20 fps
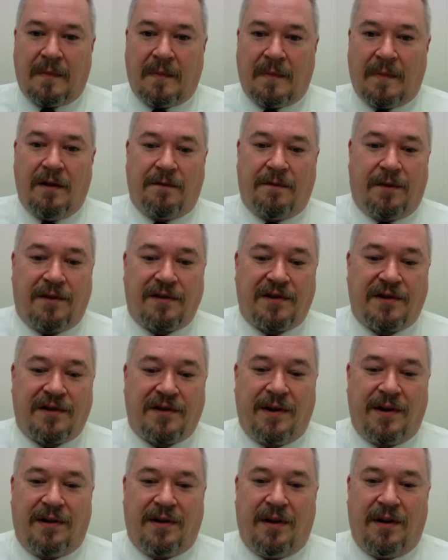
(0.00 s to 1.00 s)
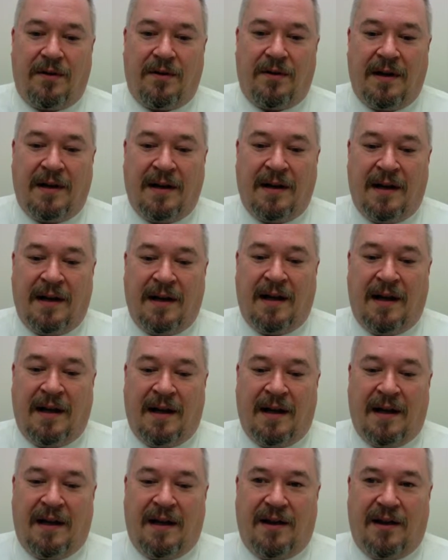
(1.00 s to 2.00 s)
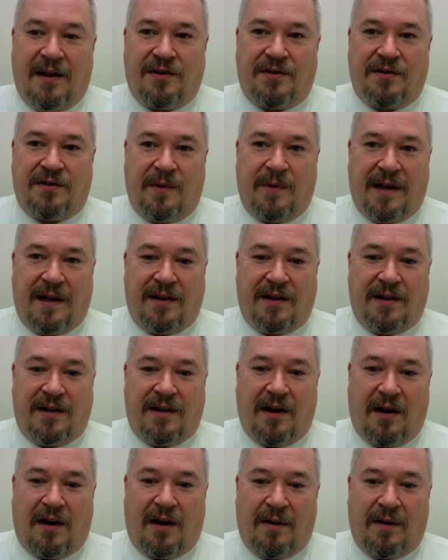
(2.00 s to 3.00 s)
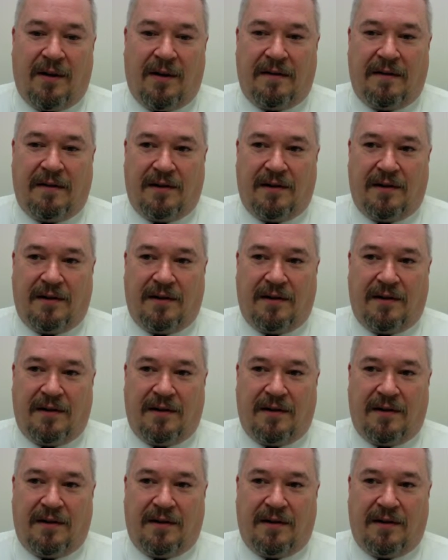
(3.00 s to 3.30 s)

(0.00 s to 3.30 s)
The first thing we do is we need to go and